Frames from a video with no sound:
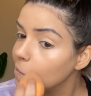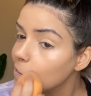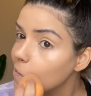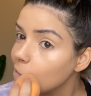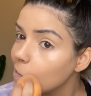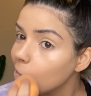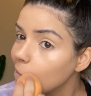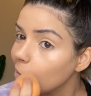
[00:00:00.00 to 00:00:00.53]

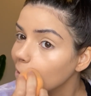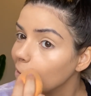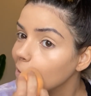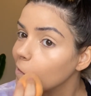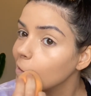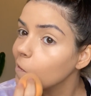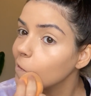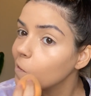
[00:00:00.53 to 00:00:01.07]
And then
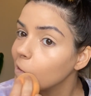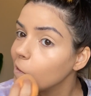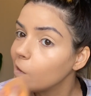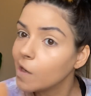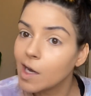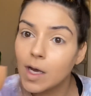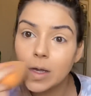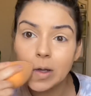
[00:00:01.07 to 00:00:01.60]
this little
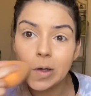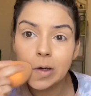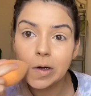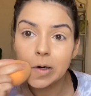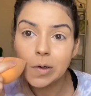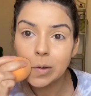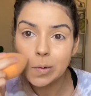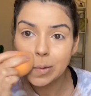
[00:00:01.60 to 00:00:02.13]
area here,
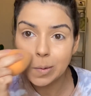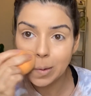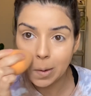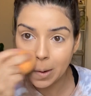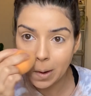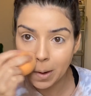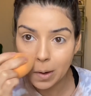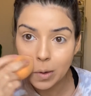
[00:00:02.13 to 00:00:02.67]

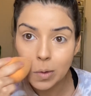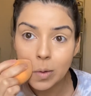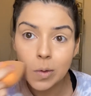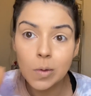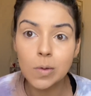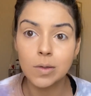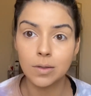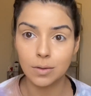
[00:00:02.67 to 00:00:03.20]

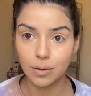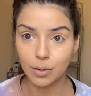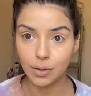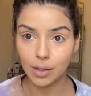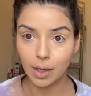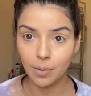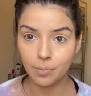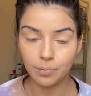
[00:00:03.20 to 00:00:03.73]
you
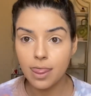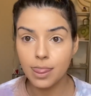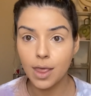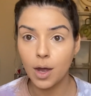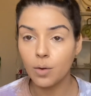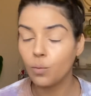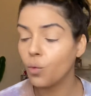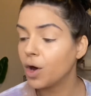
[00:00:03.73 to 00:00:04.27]
see? And
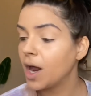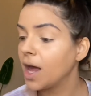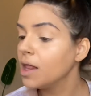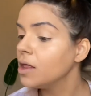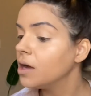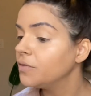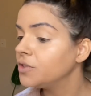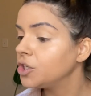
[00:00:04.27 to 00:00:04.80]
then what I
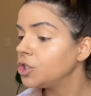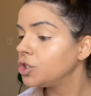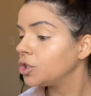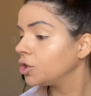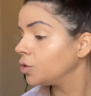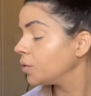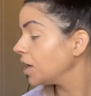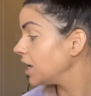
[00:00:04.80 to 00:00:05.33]
love to
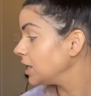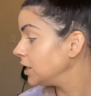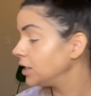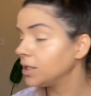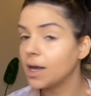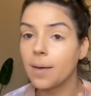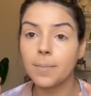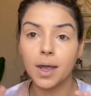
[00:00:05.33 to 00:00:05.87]
do is
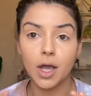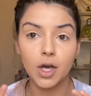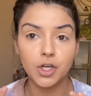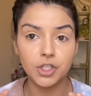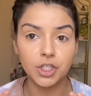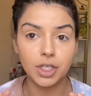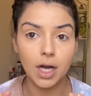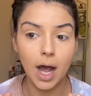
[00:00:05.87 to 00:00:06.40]
set my
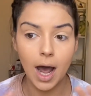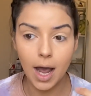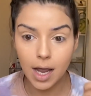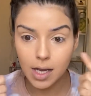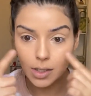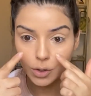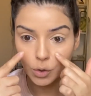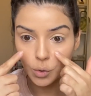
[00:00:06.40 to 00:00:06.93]
under
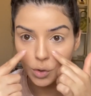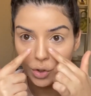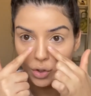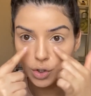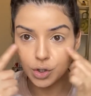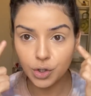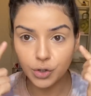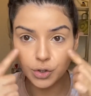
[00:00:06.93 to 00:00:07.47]
eye so it
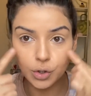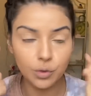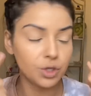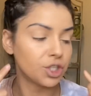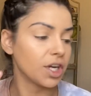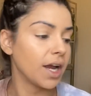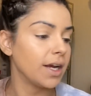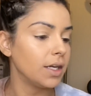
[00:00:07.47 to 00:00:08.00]
doesn't look so
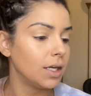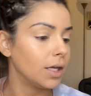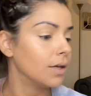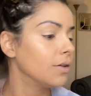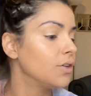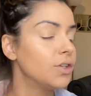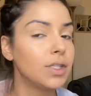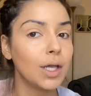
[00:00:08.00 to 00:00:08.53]
shiny.
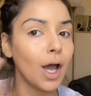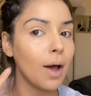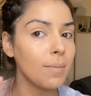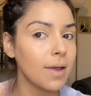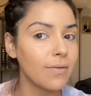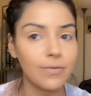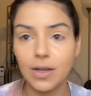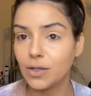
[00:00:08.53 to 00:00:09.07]
You see how my
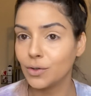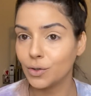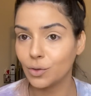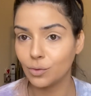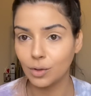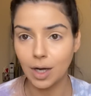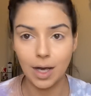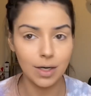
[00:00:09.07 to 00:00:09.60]
face looks
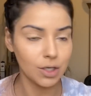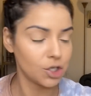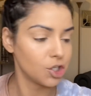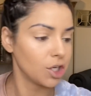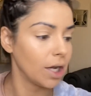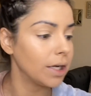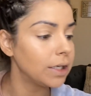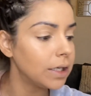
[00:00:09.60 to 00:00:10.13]
kind of
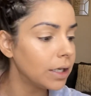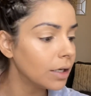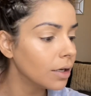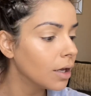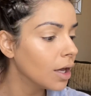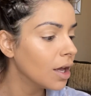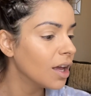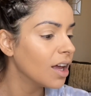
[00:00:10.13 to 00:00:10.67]
shiny?
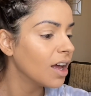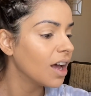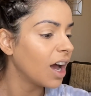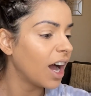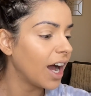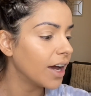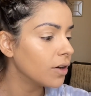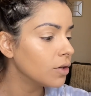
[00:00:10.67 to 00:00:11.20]

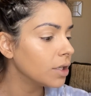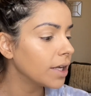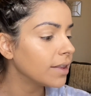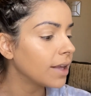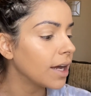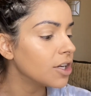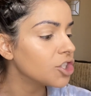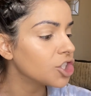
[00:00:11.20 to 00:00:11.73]
I don't like
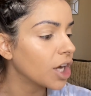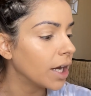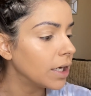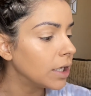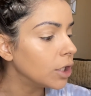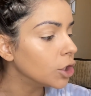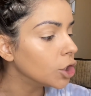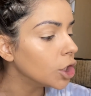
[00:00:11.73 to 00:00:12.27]
that shiny
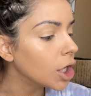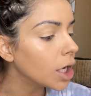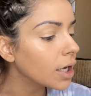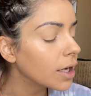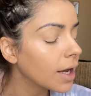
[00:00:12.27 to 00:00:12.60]
look.